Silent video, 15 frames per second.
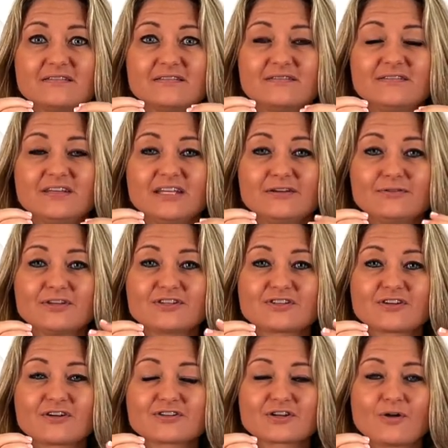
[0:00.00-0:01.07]
the illness
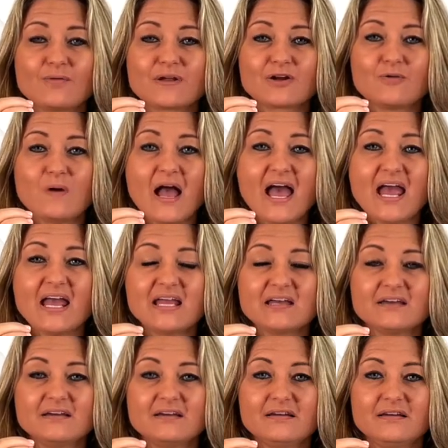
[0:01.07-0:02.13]
starts going away.
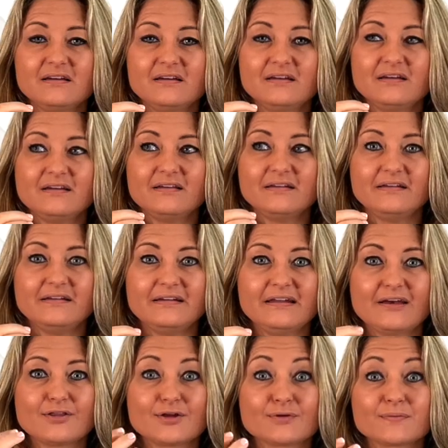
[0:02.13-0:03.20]

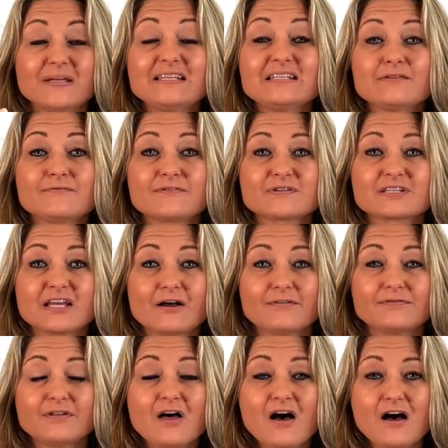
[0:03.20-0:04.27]
Now their reason for
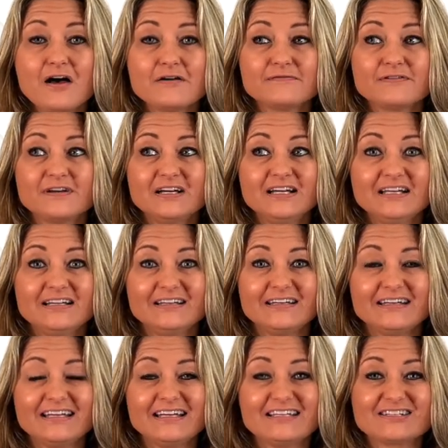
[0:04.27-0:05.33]
self-love
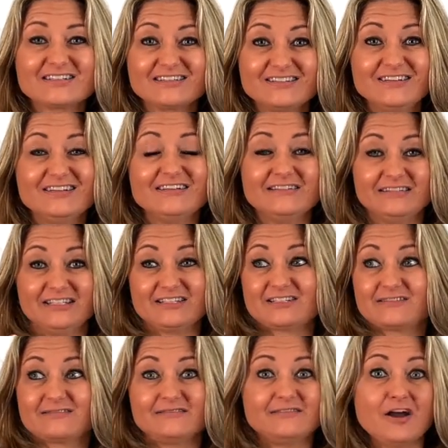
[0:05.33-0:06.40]
is
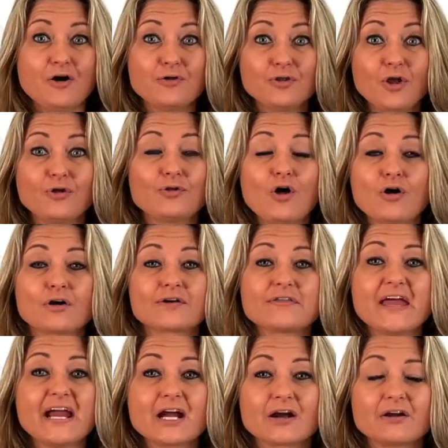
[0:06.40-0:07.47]
no longer
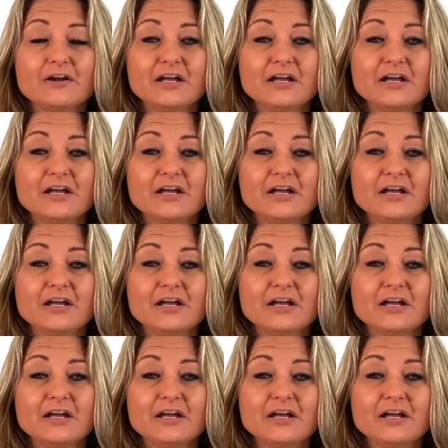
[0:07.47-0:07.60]
there.